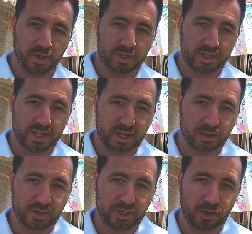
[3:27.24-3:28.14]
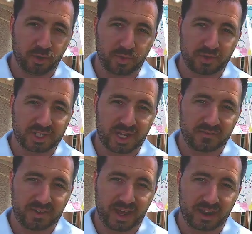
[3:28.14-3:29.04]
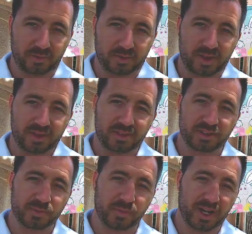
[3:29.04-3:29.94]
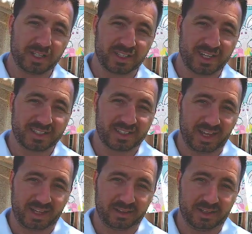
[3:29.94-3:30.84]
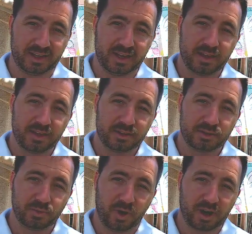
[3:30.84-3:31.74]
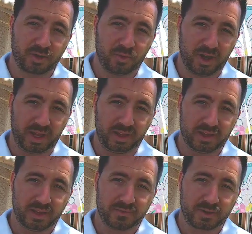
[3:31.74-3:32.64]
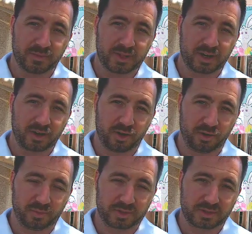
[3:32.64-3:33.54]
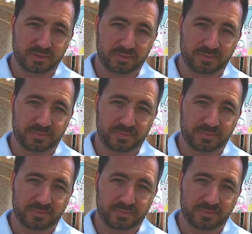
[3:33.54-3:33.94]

With the equity homeowners have now, there's much less likely to walk away from their homes.